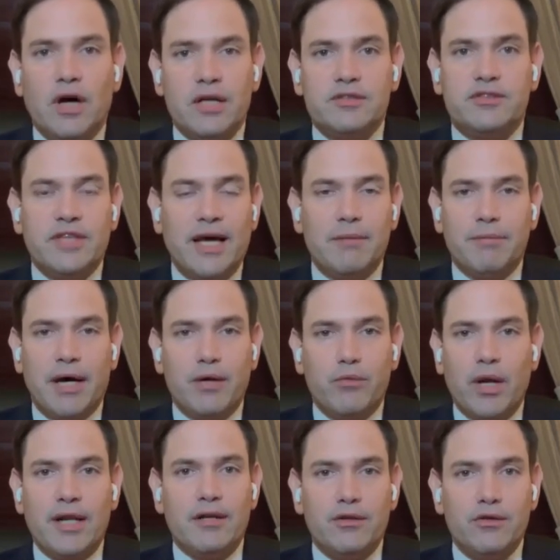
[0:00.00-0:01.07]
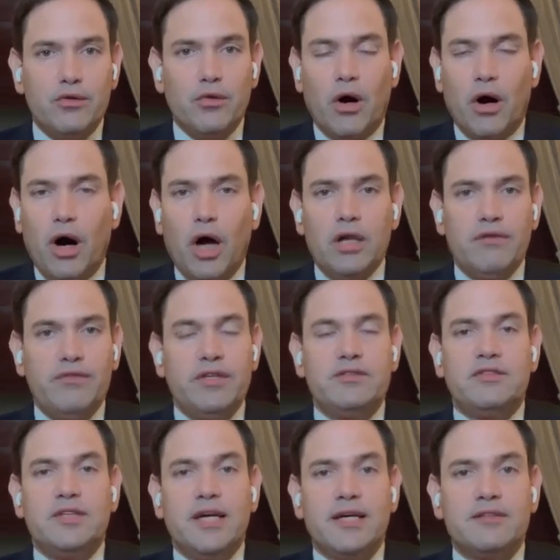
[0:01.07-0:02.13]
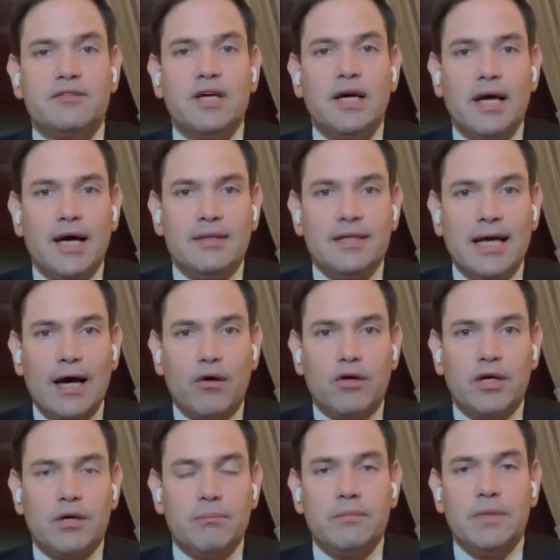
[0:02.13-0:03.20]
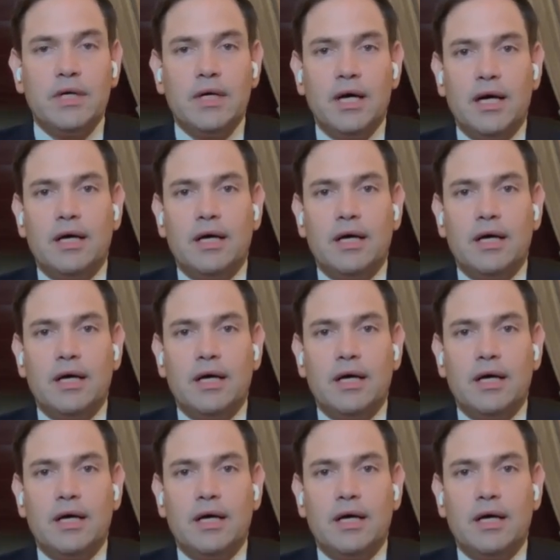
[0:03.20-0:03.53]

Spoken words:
on standby ready to do all of these things had the outcome